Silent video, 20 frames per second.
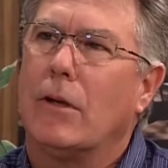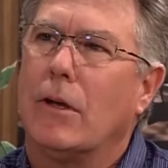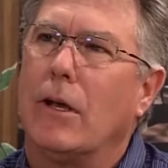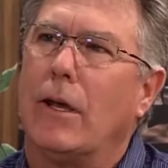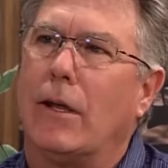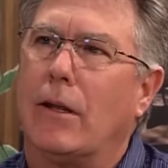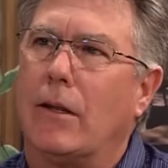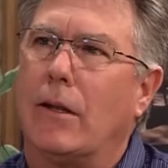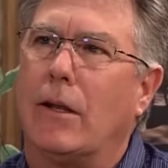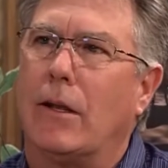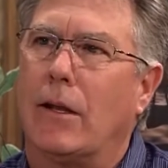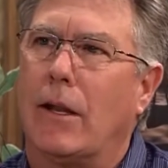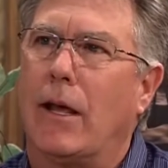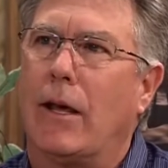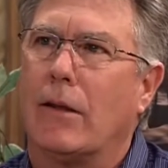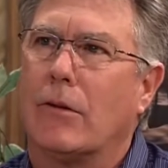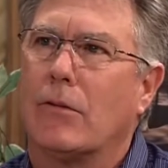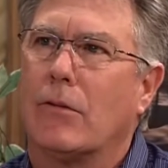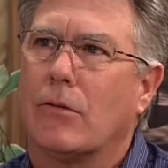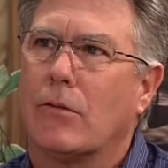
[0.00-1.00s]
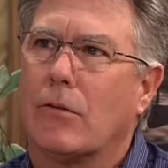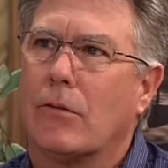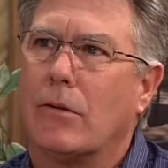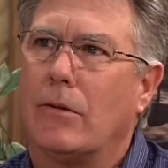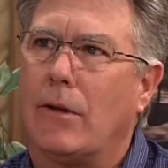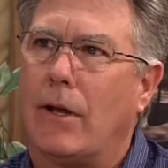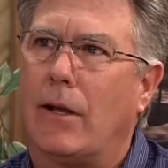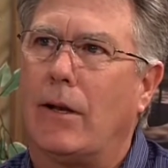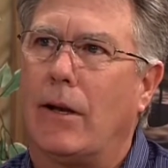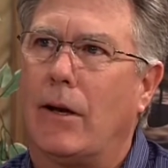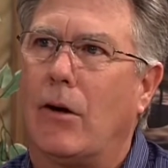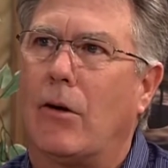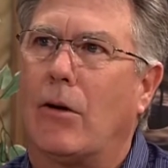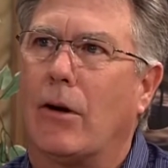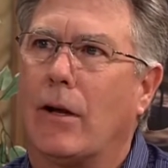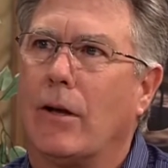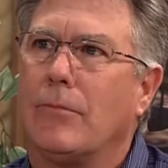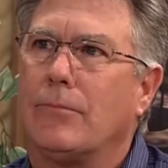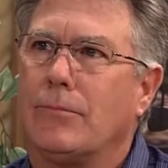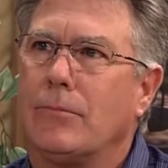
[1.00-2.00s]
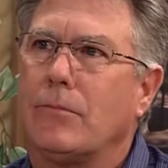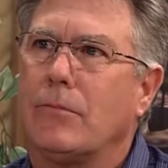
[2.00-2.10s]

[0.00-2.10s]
in, in that, that area.